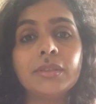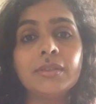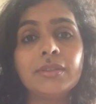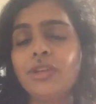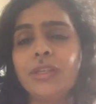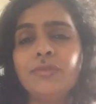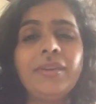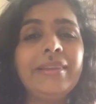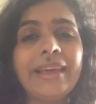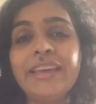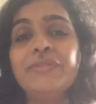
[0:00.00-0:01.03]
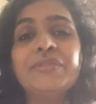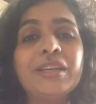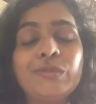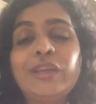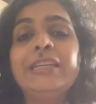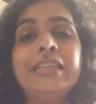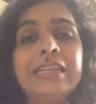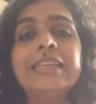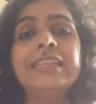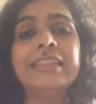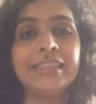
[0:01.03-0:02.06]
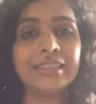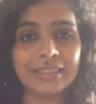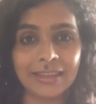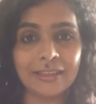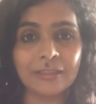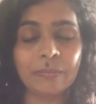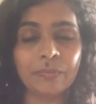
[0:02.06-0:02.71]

stressful lives that we are leading these days.